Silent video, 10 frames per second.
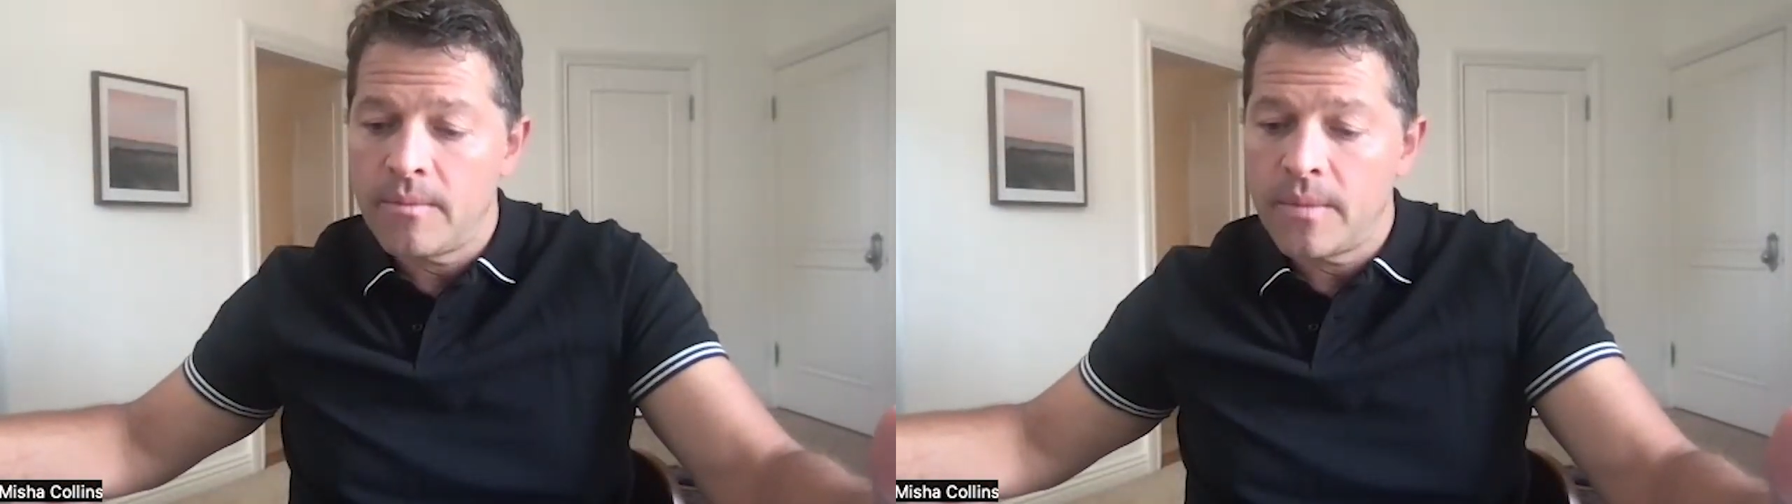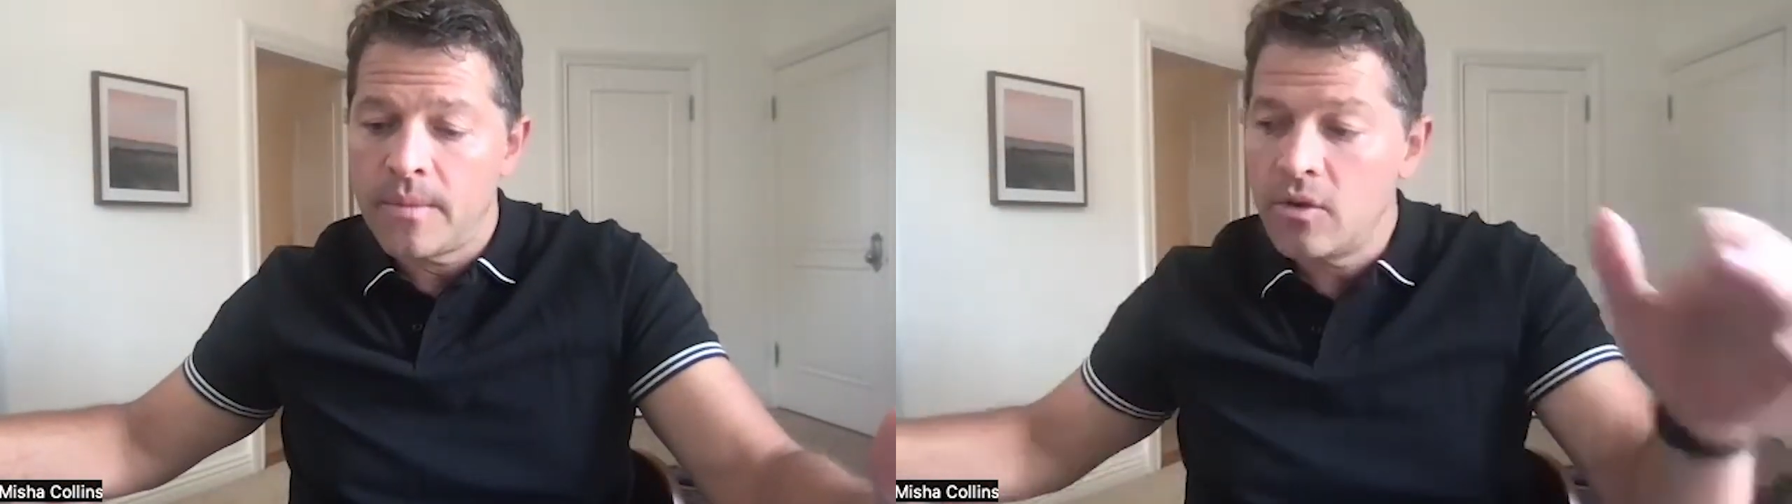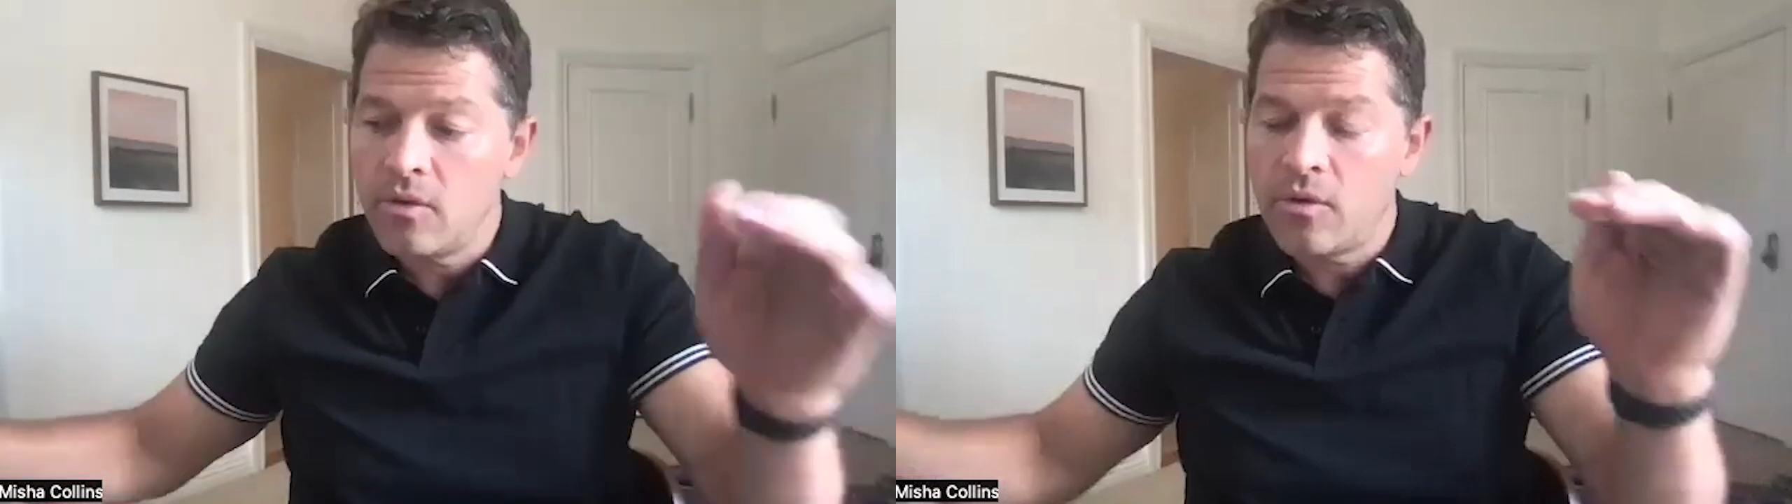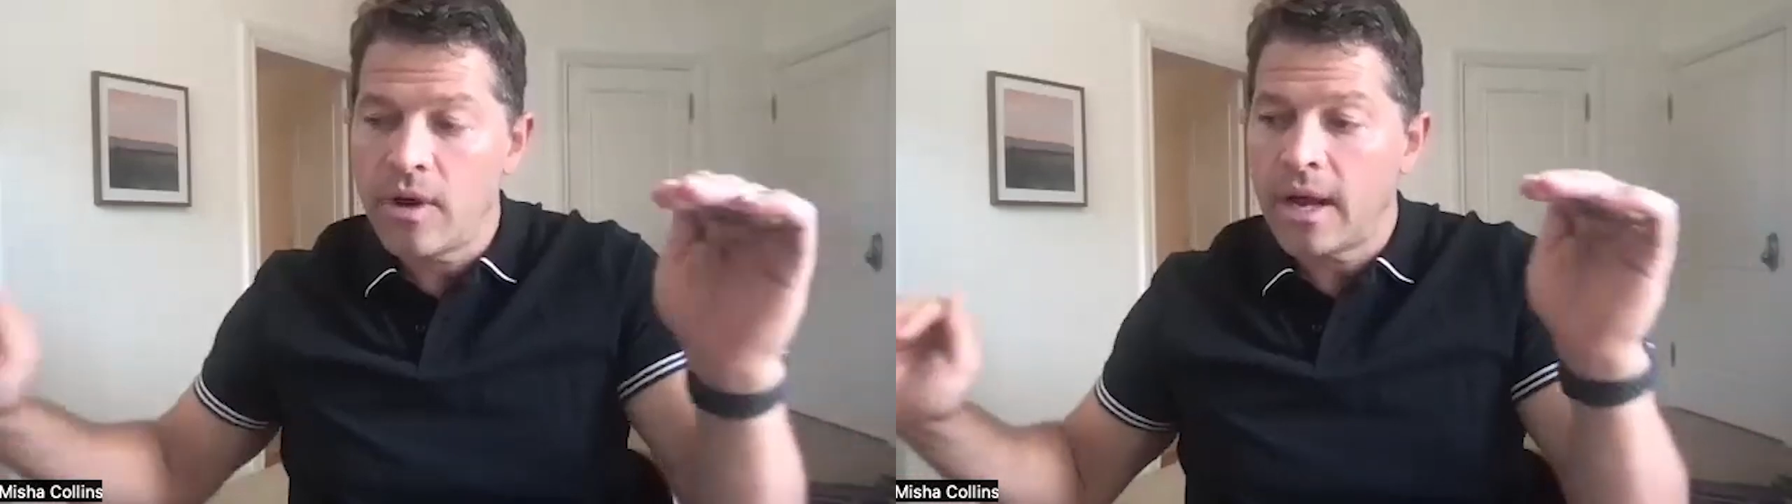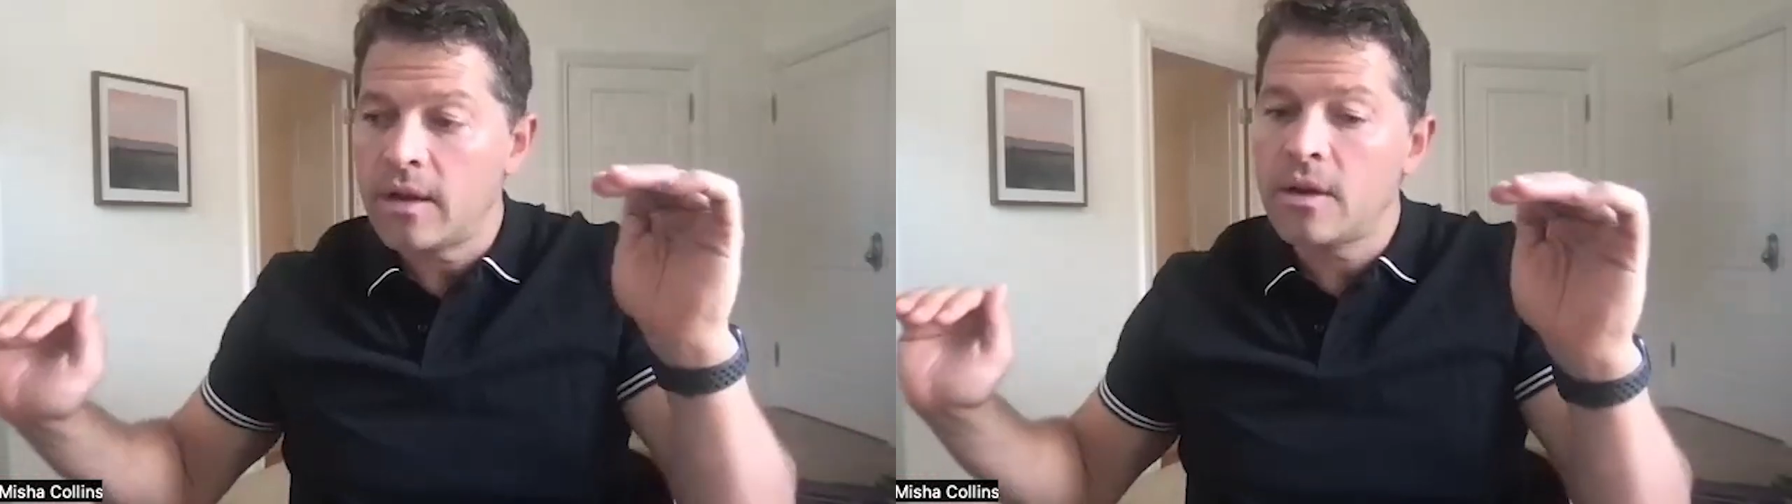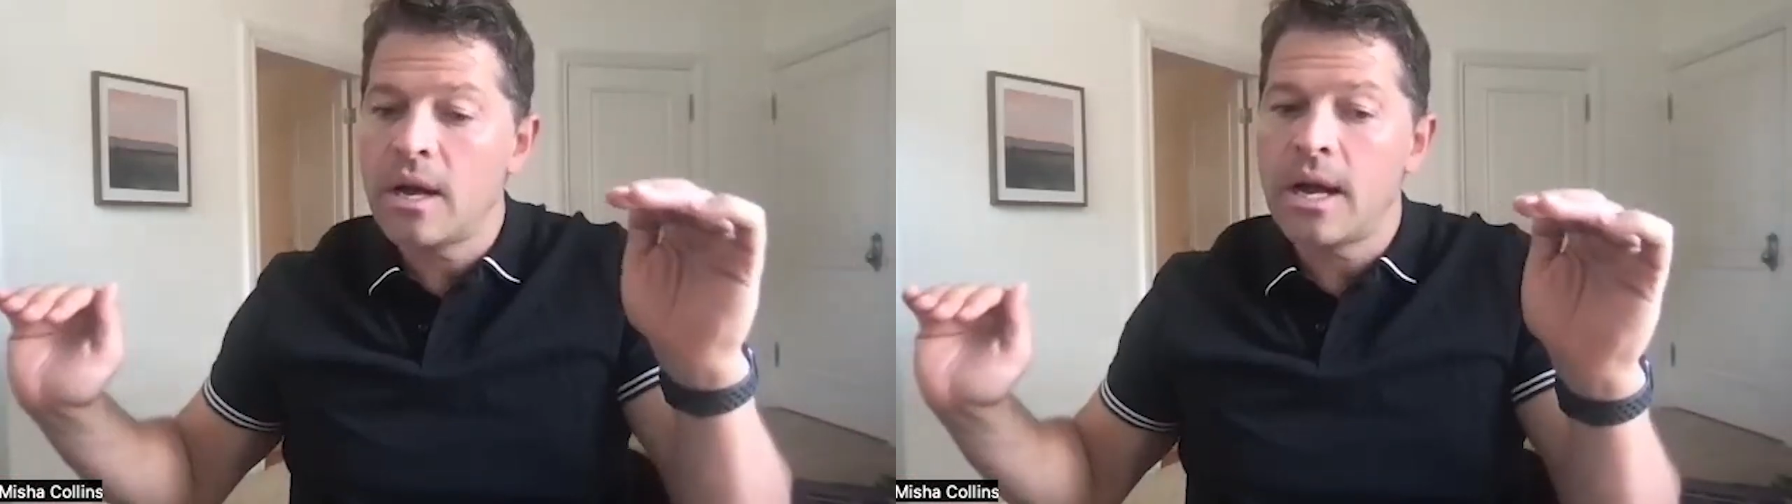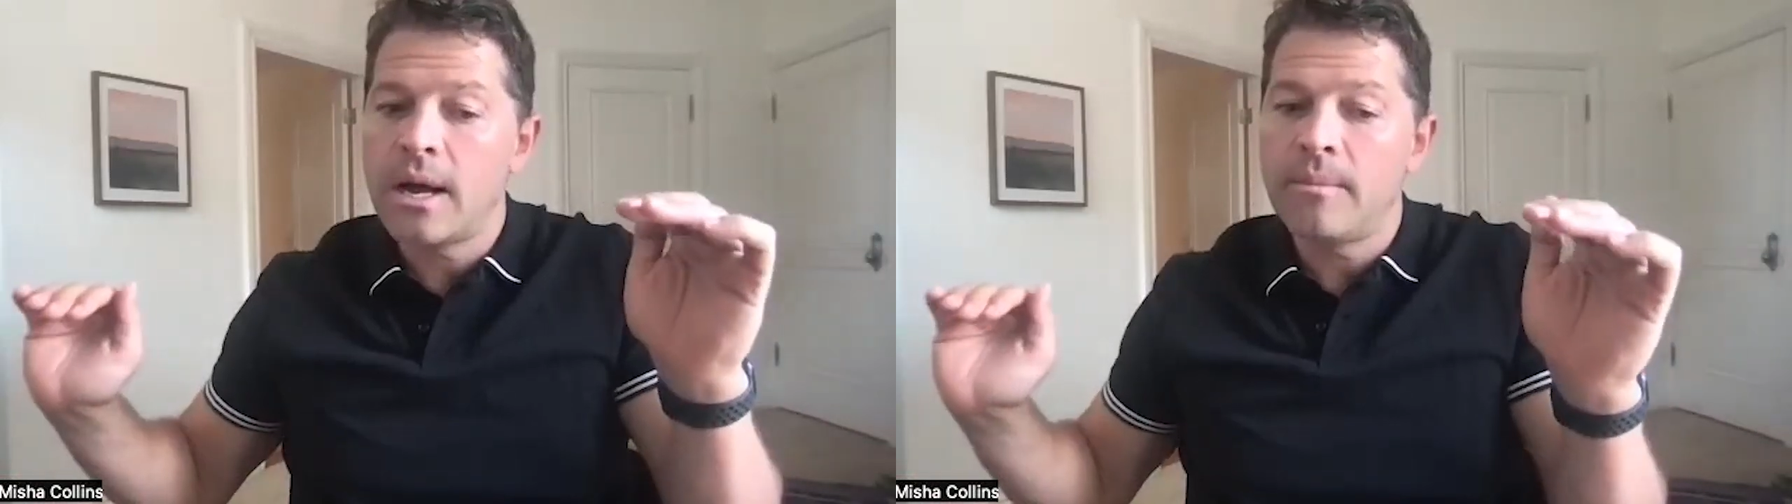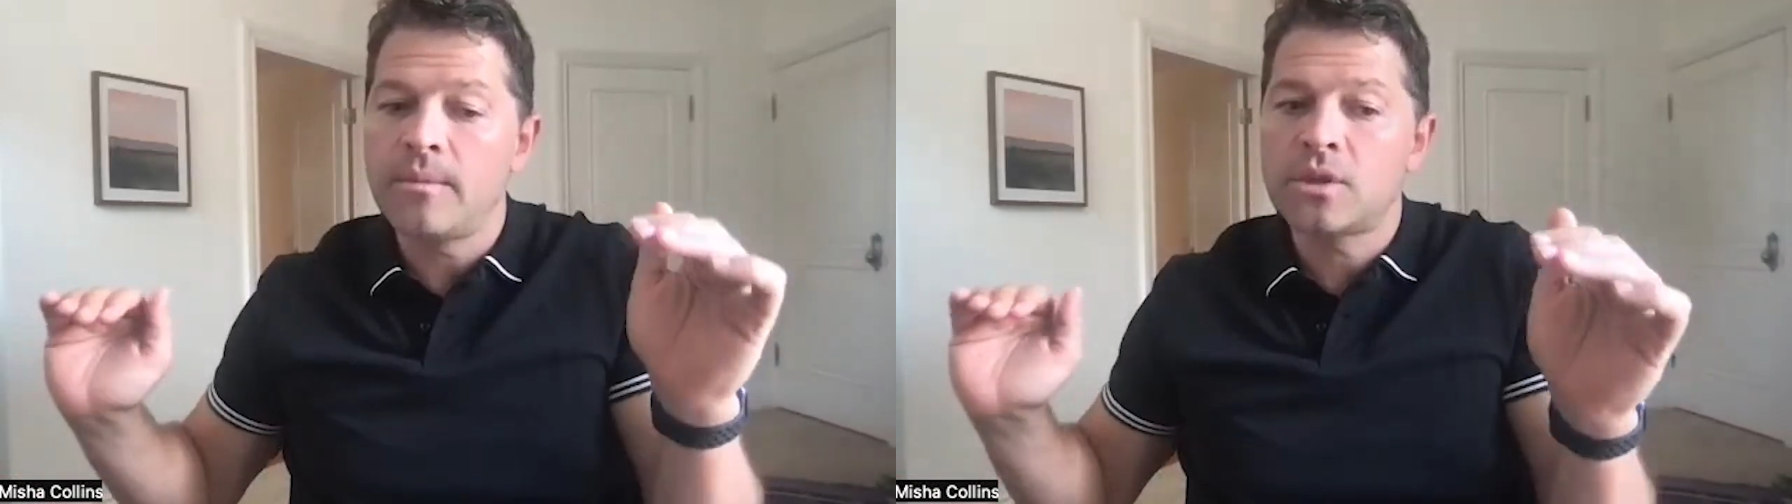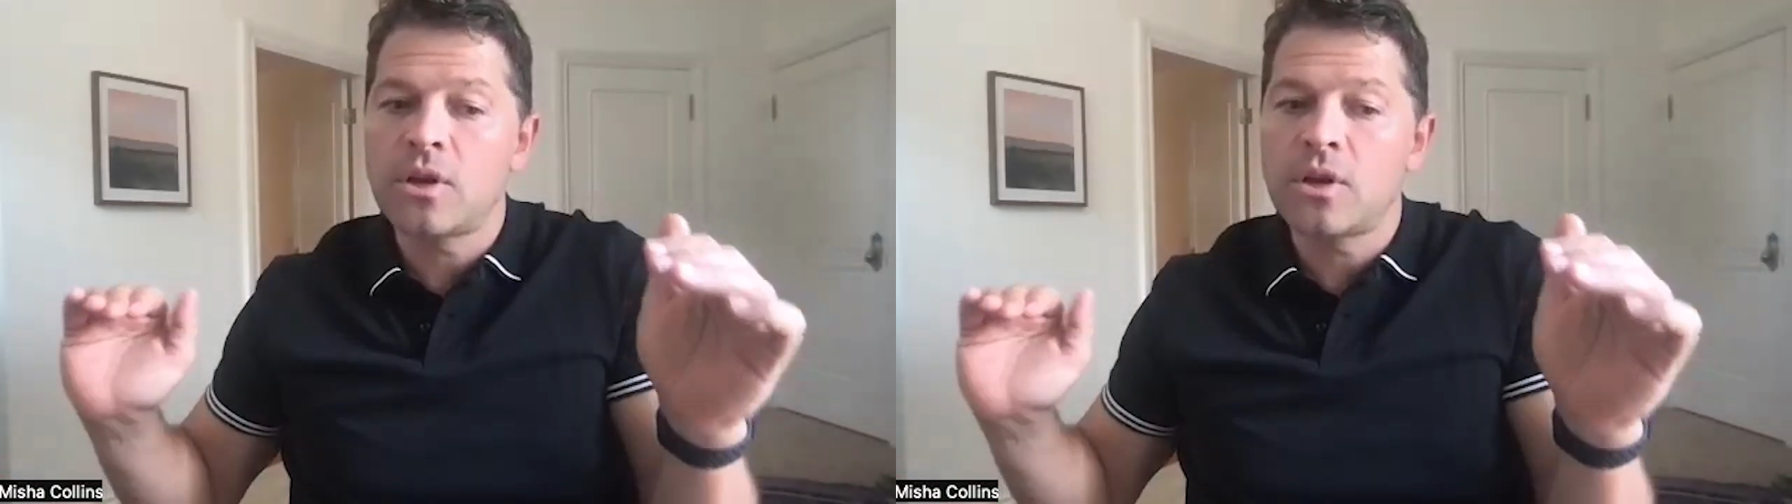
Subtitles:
Ukraine. Yep.